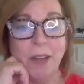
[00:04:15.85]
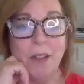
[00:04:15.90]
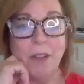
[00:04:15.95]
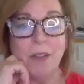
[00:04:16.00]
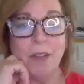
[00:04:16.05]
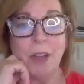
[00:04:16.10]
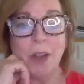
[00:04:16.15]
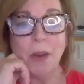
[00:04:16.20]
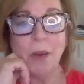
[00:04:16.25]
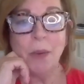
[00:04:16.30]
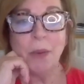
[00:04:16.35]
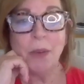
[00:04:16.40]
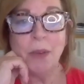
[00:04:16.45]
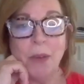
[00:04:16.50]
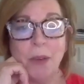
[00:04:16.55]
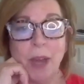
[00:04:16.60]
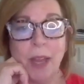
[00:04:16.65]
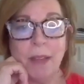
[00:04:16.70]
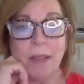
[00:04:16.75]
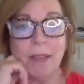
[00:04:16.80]
So
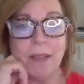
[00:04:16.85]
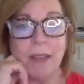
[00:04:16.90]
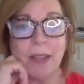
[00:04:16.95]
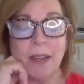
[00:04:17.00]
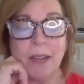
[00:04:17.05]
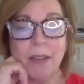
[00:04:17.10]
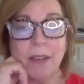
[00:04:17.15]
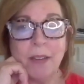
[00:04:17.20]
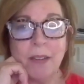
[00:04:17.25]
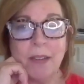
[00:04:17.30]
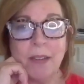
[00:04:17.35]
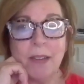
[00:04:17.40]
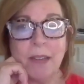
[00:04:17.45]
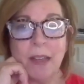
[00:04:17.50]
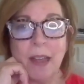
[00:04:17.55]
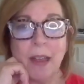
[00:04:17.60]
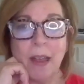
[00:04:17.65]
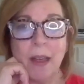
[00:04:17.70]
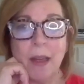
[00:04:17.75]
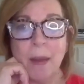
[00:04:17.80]
you guys, there's
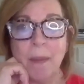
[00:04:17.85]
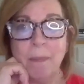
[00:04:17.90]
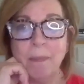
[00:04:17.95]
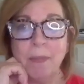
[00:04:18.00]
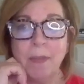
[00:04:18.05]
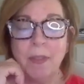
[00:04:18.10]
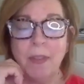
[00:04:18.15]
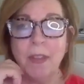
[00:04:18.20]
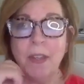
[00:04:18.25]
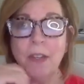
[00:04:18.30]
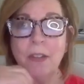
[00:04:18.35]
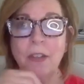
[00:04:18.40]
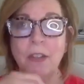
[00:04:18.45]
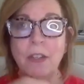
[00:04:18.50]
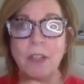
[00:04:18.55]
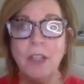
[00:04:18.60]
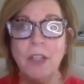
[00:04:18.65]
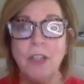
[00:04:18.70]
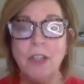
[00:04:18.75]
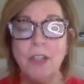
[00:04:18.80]

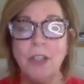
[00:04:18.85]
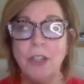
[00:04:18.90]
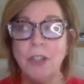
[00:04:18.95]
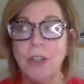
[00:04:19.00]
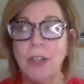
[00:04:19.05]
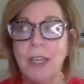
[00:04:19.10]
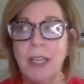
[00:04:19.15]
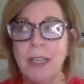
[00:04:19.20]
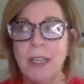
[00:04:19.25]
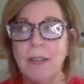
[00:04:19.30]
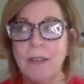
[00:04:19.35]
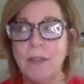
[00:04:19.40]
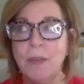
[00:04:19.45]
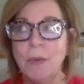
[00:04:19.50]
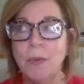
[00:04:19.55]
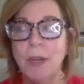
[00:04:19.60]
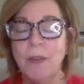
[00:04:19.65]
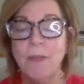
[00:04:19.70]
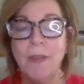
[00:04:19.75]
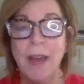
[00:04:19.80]
the jury is
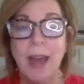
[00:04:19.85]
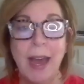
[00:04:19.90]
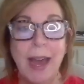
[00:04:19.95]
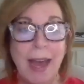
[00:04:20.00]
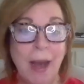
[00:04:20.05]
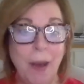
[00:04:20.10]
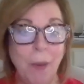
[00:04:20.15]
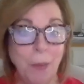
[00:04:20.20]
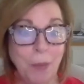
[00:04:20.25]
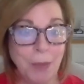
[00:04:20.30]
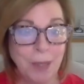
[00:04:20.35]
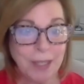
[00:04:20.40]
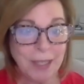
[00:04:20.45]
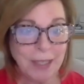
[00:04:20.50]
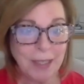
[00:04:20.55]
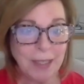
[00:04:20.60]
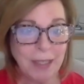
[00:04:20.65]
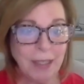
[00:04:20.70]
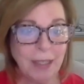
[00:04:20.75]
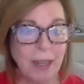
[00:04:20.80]
sort of out
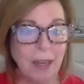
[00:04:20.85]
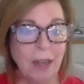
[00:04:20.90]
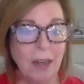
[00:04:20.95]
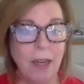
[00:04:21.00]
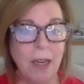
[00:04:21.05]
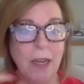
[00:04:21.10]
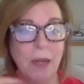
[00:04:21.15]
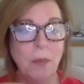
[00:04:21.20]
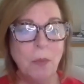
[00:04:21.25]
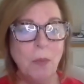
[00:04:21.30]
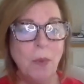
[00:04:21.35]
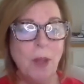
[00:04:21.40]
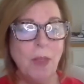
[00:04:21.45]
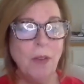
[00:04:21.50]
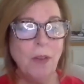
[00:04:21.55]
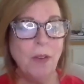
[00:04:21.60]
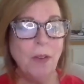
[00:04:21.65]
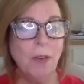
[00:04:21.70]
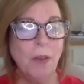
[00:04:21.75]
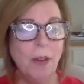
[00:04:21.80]
on
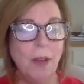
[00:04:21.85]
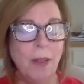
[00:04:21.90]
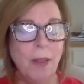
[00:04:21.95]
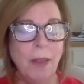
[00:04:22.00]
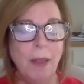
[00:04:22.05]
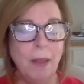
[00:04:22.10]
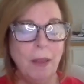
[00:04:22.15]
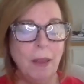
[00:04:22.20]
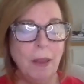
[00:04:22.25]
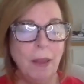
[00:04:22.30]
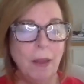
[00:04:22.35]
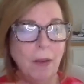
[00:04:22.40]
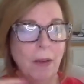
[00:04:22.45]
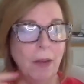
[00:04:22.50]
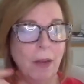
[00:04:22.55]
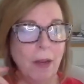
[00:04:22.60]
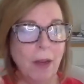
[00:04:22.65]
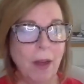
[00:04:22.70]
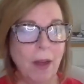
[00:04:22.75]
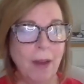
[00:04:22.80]
whether or
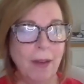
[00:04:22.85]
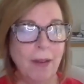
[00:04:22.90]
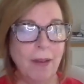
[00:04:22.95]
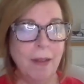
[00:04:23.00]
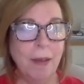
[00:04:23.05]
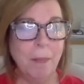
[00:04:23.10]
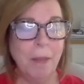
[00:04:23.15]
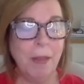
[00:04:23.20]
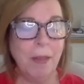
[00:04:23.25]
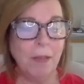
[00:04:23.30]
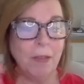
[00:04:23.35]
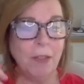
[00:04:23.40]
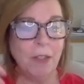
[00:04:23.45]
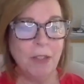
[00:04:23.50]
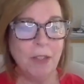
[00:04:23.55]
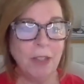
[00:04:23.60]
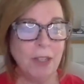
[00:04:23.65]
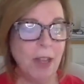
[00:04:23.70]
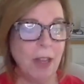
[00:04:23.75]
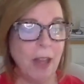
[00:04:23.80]
not. I mean, there's
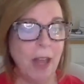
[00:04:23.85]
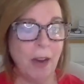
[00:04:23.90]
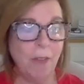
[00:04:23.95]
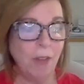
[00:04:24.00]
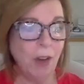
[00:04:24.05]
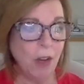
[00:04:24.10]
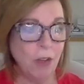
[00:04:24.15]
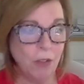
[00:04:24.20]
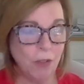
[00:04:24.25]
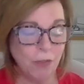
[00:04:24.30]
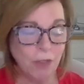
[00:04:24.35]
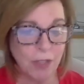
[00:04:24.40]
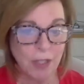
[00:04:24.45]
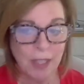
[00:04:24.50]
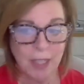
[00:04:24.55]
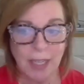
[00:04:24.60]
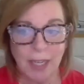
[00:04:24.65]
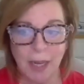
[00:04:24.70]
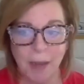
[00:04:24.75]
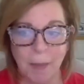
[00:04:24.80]
just a lot of
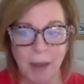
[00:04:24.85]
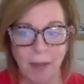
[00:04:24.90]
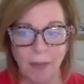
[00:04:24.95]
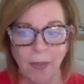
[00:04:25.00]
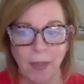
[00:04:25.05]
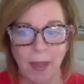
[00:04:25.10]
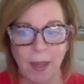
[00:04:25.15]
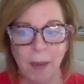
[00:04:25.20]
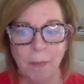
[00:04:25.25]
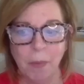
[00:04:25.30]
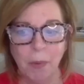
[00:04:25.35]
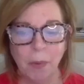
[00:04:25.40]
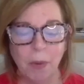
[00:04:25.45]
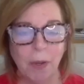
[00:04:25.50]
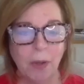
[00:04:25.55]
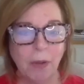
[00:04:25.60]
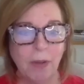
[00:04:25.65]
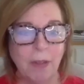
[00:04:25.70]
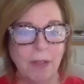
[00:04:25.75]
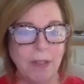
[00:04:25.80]
controversy about them
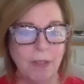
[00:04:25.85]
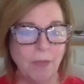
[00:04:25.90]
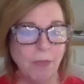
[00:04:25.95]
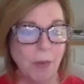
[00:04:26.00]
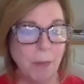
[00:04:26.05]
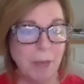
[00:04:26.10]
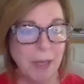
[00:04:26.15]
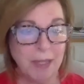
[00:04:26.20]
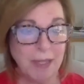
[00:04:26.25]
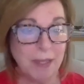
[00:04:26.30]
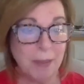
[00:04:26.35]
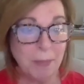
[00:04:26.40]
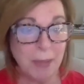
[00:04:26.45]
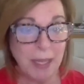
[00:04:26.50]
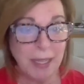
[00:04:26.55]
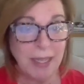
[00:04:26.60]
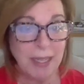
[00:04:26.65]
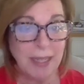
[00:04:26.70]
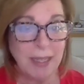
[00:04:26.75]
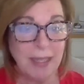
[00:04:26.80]
or different mixed
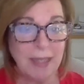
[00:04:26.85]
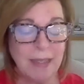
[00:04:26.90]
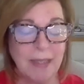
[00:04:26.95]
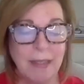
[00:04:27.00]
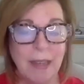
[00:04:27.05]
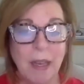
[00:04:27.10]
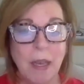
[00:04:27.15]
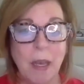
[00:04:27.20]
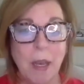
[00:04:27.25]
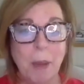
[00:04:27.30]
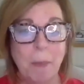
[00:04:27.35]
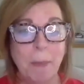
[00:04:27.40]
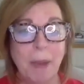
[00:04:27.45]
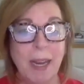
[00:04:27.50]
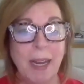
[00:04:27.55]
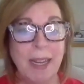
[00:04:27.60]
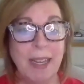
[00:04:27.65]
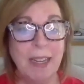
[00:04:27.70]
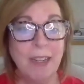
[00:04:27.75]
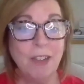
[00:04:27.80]
opinions.
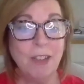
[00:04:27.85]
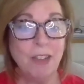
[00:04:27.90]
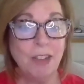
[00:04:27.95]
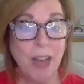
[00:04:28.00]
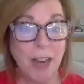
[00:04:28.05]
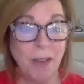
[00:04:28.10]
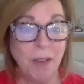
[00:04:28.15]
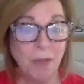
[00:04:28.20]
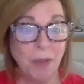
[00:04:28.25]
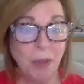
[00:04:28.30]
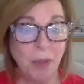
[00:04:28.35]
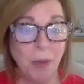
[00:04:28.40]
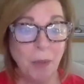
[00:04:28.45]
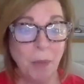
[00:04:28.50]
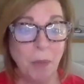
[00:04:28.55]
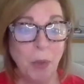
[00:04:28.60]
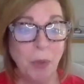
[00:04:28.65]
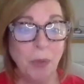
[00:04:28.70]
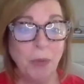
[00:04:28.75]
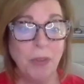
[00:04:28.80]
But in general,
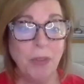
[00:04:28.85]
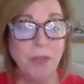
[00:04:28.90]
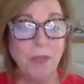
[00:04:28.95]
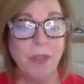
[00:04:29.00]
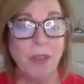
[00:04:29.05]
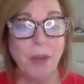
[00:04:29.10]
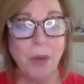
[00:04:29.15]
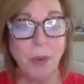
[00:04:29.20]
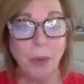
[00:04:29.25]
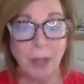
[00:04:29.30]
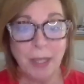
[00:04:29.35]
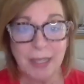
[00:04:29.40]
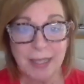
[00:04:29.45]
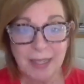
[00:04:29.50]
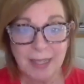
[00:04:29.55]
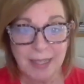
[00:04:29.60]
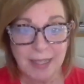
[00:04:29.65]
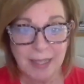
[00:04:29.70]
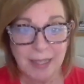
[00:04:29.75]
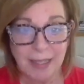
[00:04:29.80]
most of the
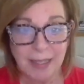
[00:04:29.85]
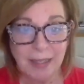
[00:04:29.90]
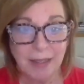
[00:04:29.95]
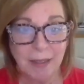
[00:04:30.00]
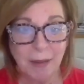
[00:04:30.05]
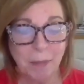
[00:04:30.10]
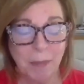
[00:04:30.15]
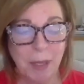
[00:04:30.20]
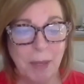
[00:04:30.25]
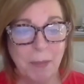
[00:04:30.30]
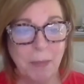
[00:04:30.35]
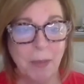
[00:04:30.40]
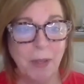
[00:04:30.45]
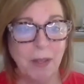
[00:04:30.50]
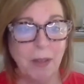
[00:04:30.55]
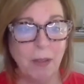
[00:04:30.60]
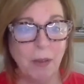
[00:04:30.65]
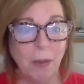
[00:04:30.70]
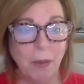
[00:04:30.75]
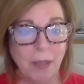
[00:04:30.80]
holistic people
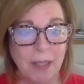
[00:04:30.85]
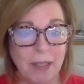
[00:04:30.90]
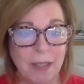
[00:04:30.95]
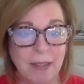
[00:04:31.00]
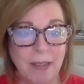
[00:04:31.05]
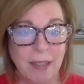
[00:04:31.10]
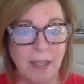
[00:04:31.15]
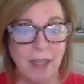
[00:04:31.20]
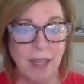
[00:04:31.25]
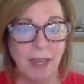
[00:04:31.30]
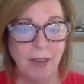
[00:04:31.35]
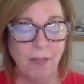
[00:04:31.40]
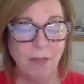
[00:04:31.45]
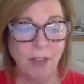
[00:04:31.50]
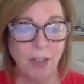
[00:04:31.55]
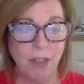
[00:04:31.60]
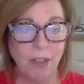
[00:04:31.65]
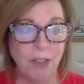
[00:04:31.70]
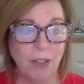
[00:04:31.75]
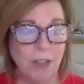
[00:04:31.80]
in holistic and
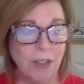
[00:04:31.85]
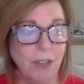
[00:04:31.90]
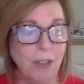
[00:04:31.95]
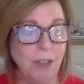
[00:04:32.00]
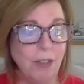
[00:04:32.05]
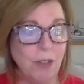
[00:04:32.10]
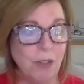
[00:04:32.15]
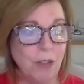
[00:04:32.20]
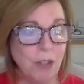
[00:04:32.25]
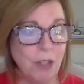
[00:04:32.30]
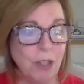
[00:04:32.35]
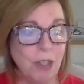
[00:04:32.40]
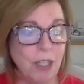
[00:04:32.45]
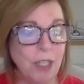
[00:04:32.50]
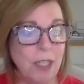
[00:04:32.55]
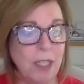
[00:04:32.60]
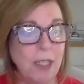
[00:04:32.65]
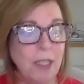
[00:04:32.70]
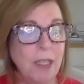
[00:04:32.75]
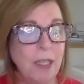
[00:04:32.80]
functional
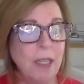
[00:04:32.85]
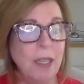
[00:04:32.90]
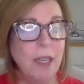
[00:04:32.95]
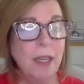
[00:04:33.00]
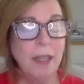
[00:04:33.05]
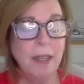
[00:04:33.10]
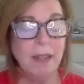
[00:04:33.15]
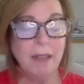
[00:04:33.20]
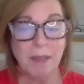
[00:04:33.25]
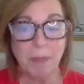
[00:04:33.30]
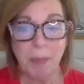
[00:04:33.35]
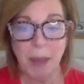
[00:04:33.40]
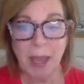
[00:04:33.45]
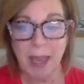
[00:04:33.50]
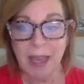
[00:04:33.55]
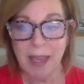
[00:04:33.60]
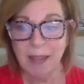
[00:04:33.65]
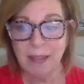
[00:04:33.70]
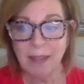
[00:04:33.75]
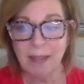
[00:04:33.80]
nutrition
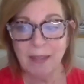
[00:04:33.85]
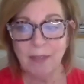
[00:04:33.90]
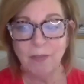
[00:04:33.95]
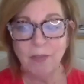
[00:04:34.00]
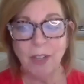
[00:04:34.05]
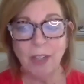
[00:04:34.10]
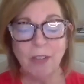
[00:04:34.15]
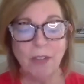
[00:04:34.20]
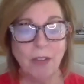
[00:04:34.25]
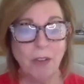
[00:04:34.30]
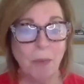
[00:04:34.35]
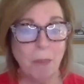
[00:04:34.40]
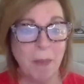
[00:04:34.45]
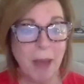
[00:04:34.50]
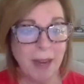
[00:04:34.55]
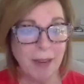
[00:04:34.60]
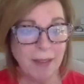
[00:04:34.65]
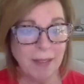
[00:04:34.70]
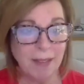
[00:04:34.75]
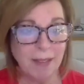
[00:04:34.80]
space and functional
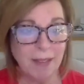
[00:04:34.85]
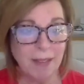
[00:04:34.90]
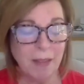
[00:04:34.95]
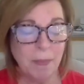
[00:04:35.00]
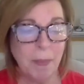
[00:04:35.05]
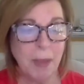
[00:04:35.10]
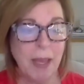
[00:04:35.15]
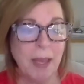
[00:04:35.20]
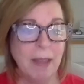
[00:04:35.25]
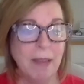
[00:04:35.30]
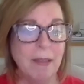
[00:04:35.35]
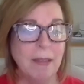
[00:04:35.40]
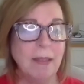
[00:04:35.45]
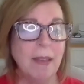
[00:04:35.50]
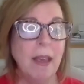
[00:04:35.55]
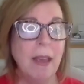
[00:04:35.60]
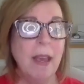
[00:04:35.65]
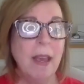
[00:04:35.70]
medicine space